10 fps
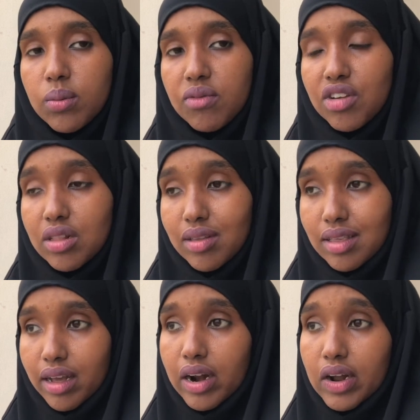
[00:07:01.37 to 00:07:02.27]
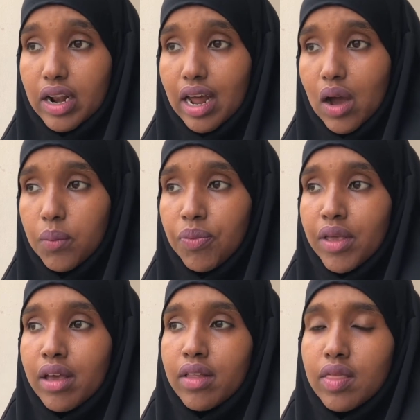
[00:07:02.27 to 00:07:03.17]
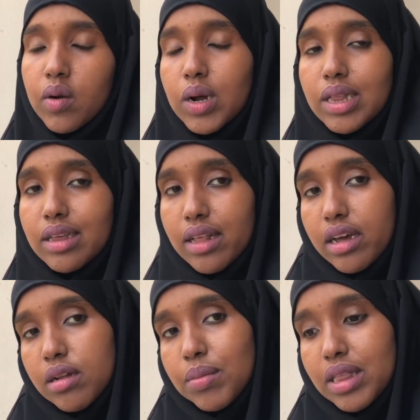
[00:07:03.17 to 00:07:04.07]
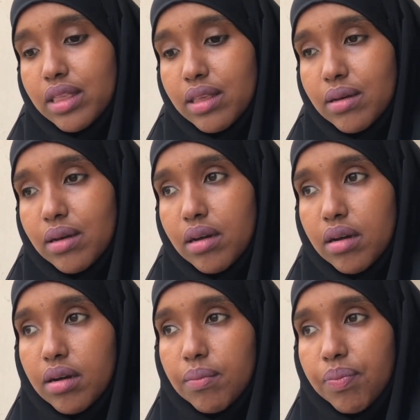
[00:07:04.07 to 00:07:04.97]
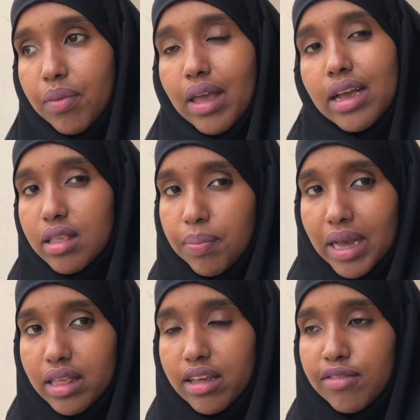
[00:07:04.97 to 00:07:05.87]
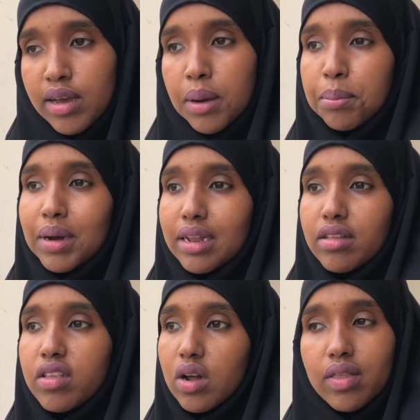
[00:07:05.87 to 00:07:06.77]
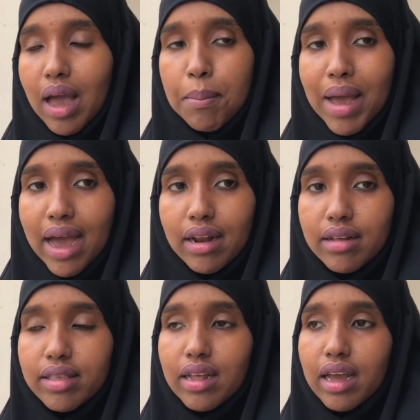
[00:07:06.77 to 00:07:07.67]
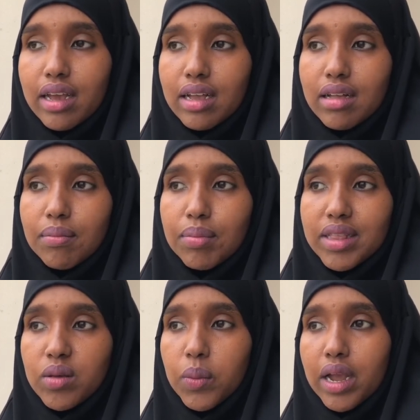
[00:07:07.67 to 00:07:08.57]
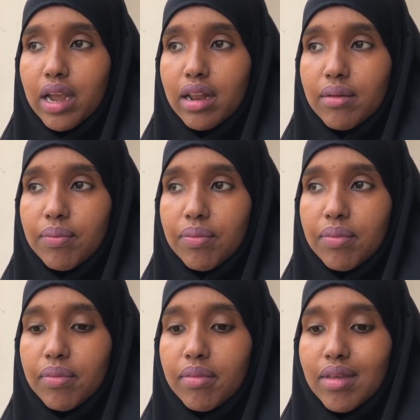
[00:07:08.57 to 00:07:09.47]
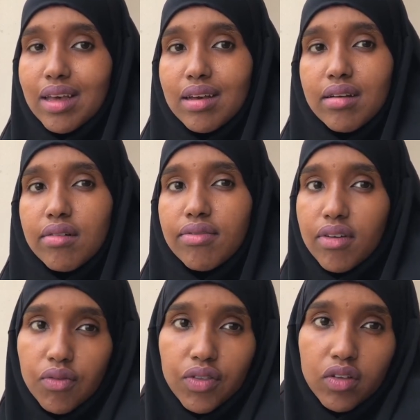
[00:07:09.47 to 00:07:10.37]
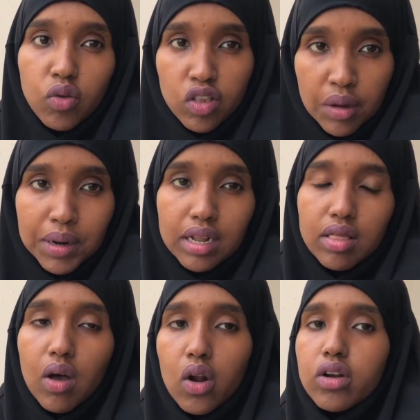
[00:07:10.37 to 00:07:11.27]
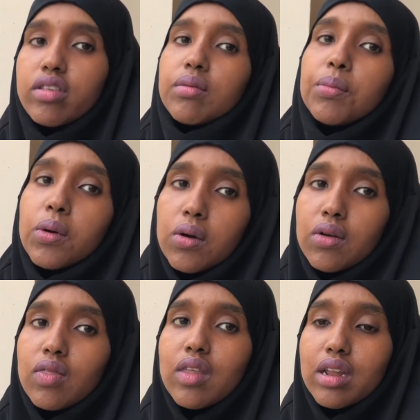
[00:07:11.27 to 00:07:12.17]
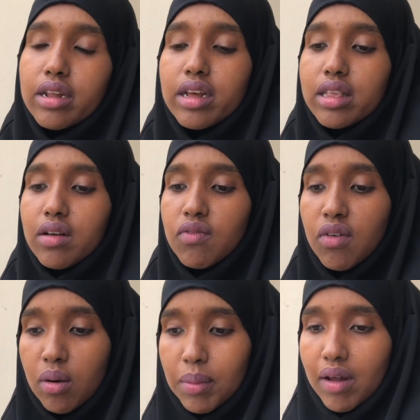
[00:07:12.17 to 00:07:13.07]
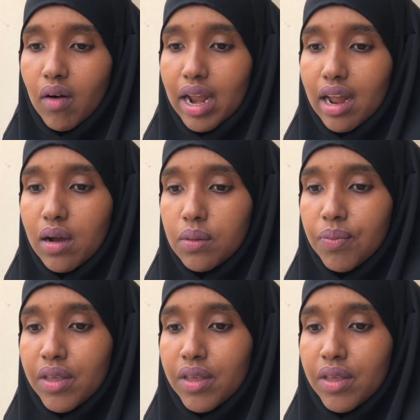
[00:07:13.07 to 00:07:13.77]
to move in this area now, the rent is a little bit expensive, but it's not that bad. It's like between $50 to $70 more than it is for me right now.